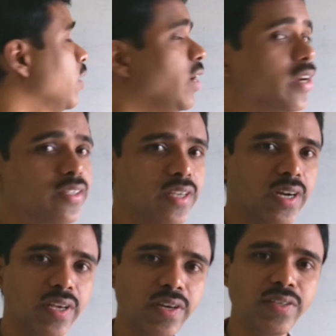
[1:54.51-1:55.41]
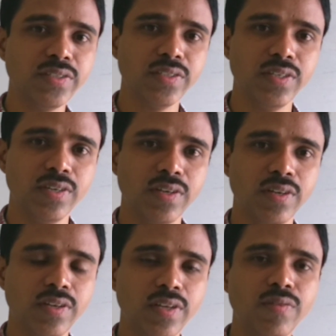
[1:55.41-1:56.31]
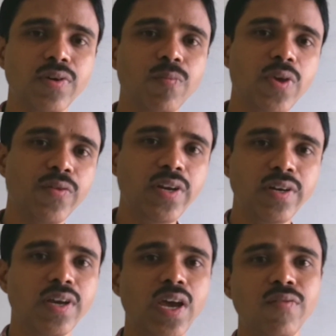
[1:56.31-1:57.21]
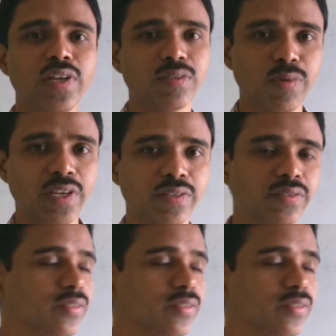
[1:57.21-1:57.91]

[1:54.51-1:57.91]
and its categories. Then one by one I will explain.